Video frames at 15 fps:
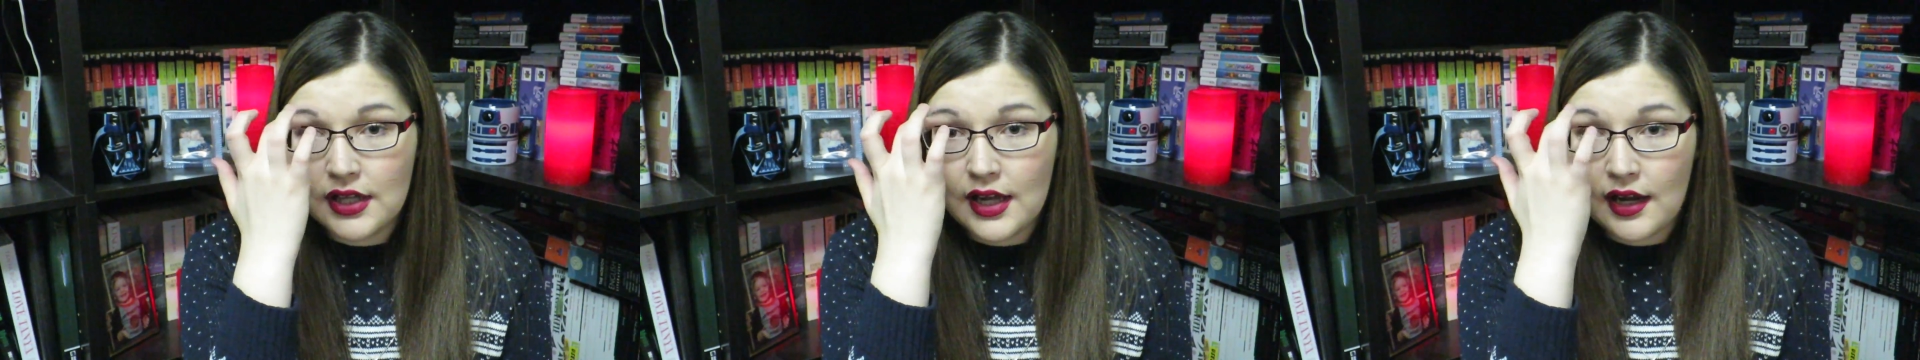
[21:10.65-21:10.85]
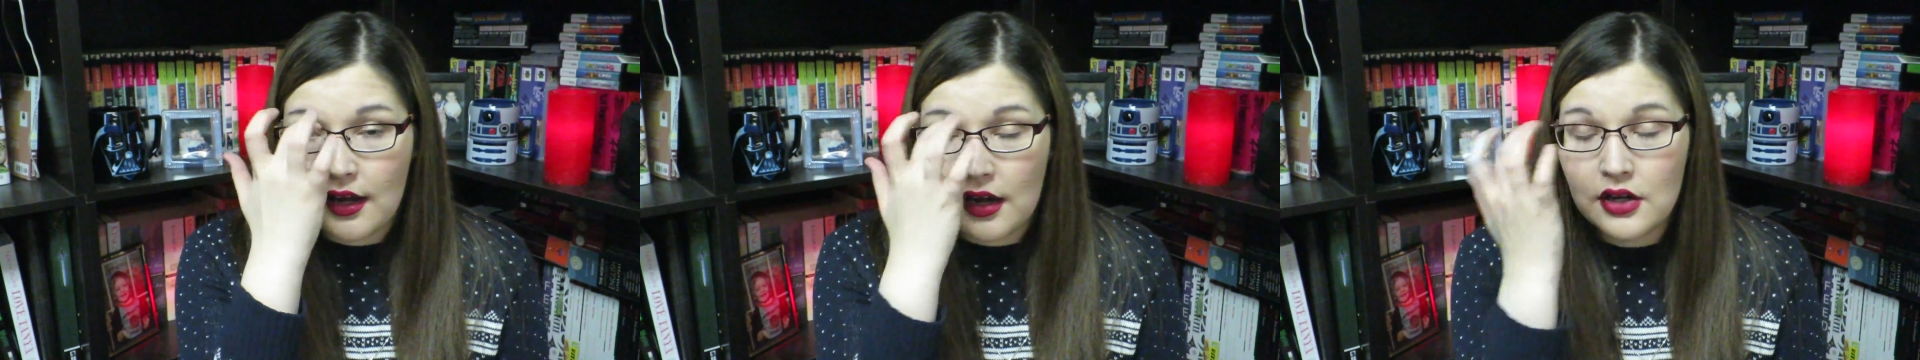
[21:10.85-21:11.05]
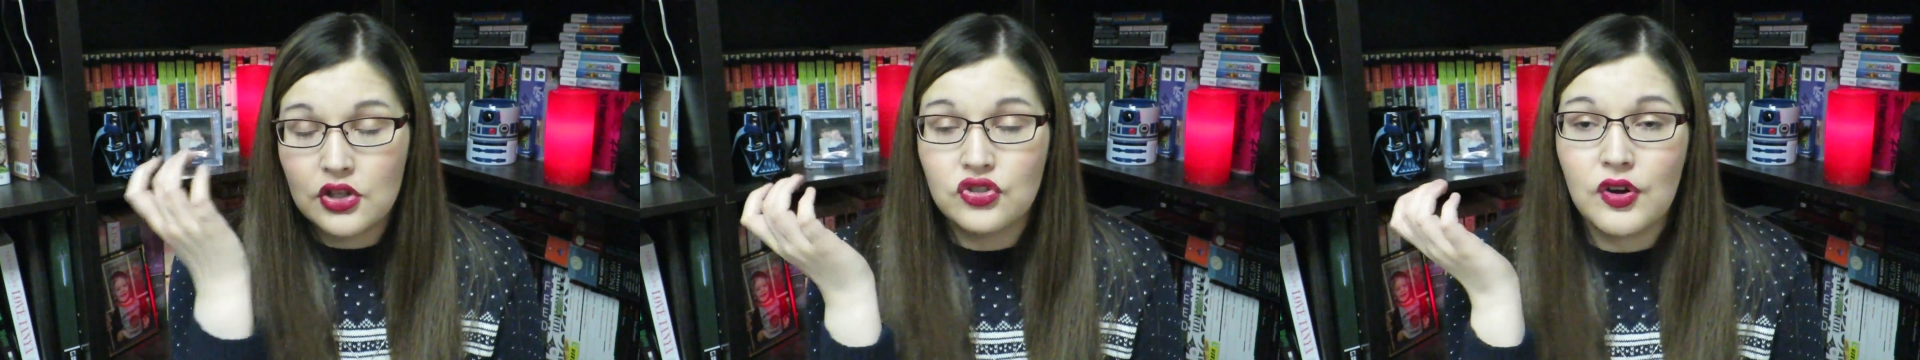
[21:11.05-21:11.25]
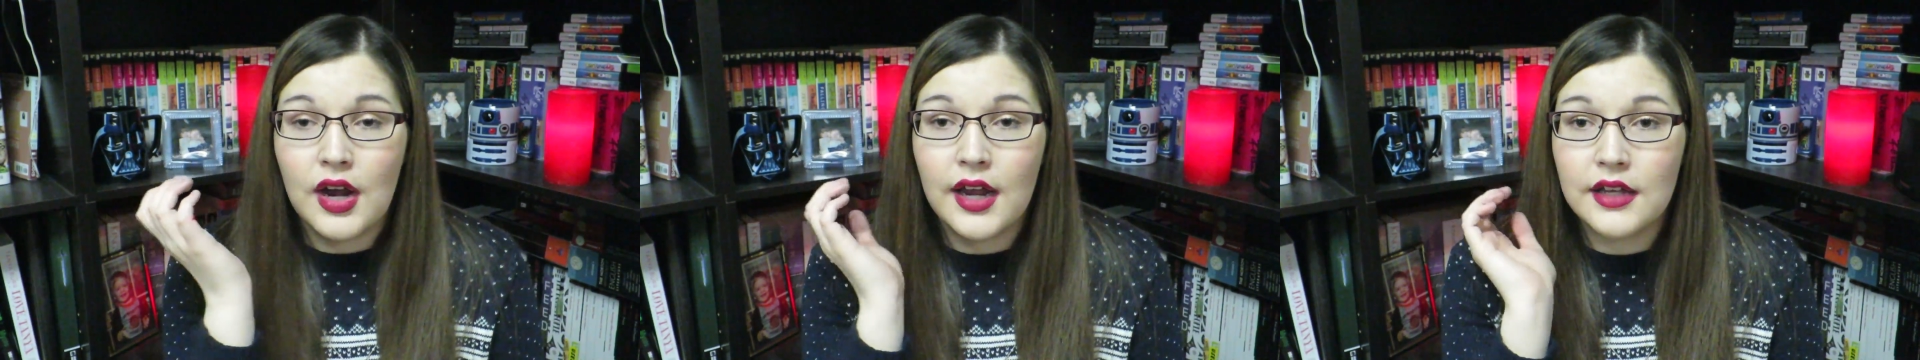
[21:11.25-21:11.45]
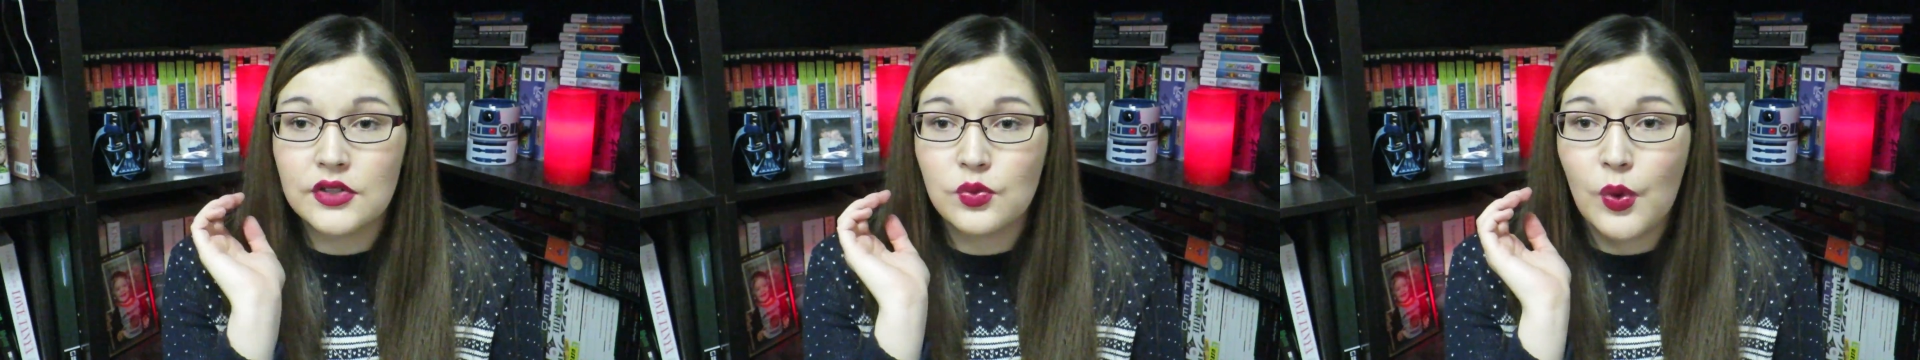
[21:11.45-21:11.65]
get kind of
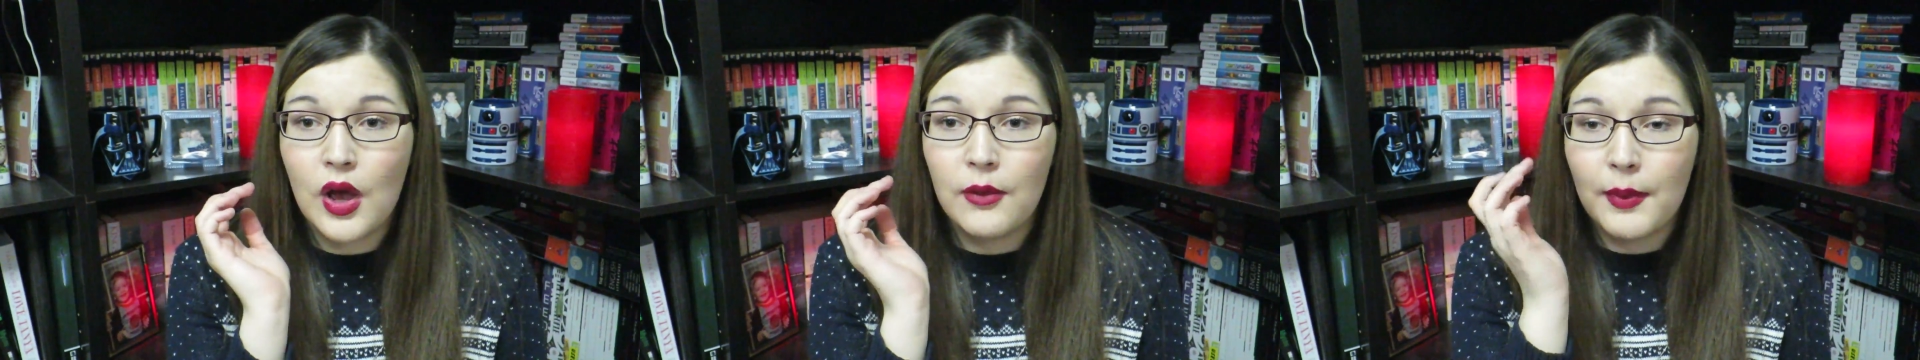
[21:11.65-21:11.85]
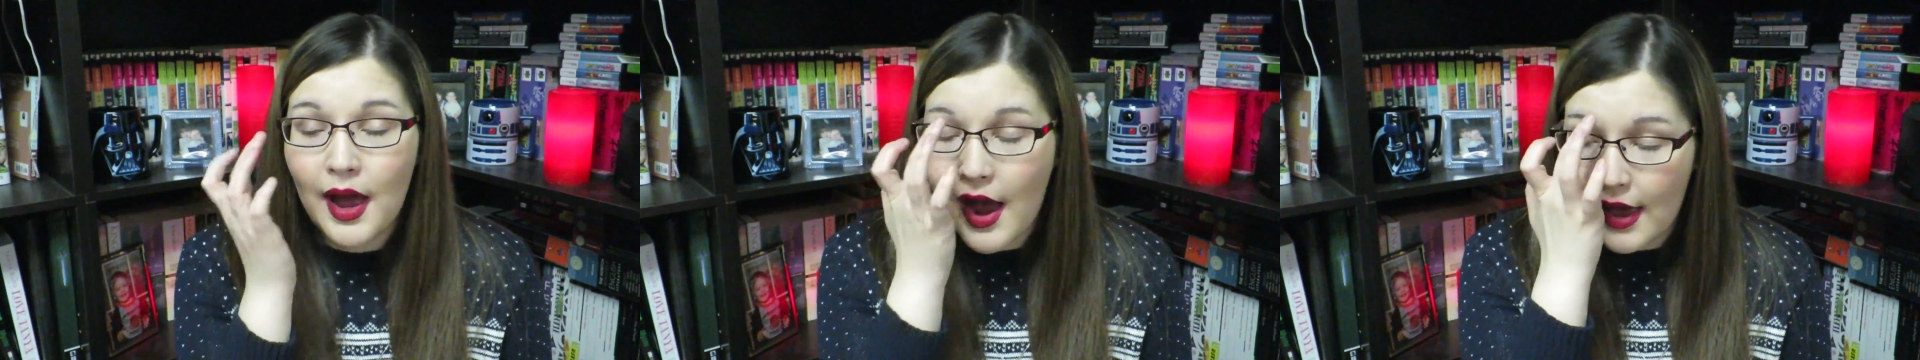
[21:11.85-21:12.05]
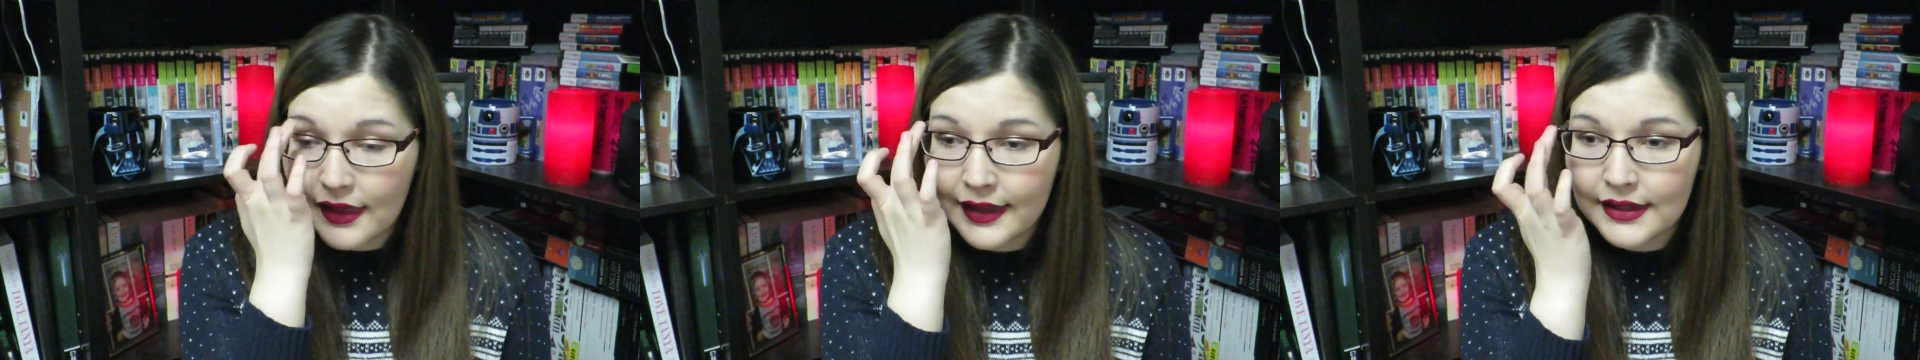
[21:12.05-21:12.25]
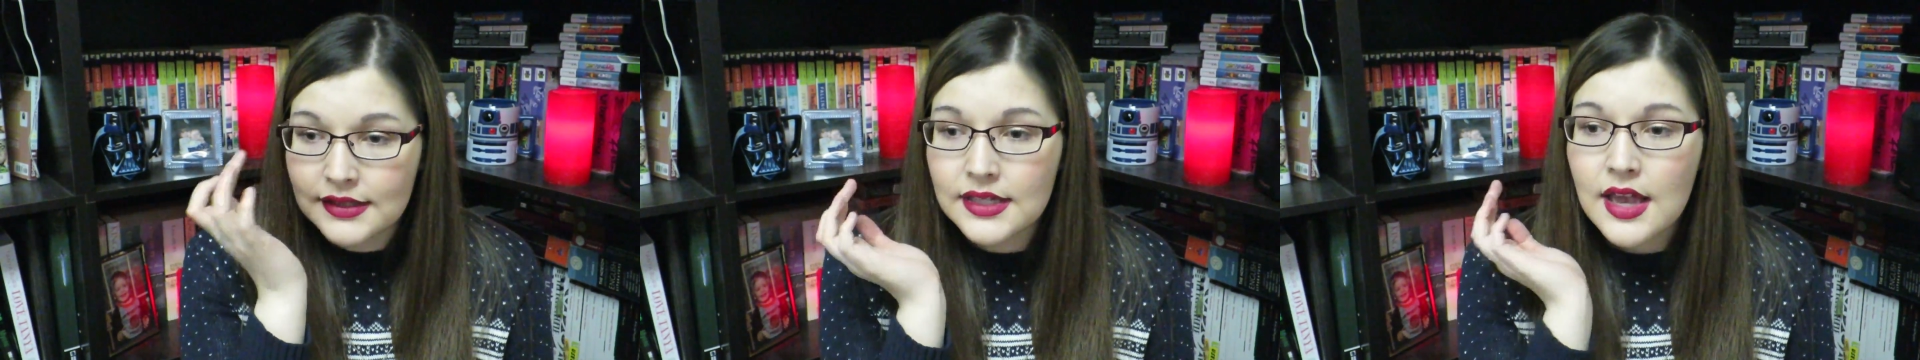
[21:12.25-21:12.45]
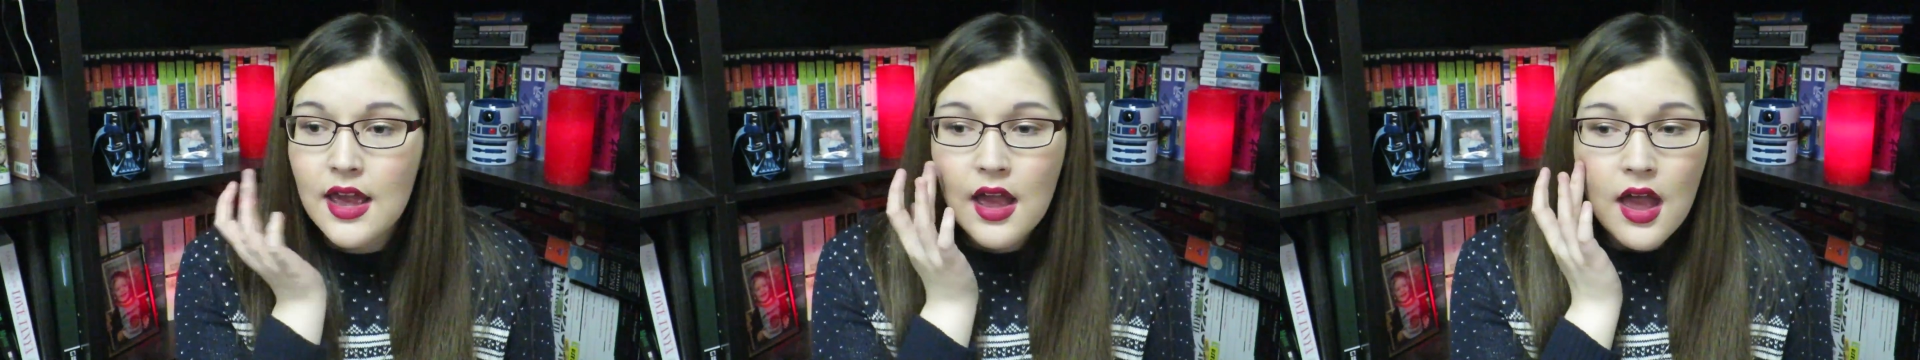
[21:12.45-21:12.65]
dry as well, my eyelids.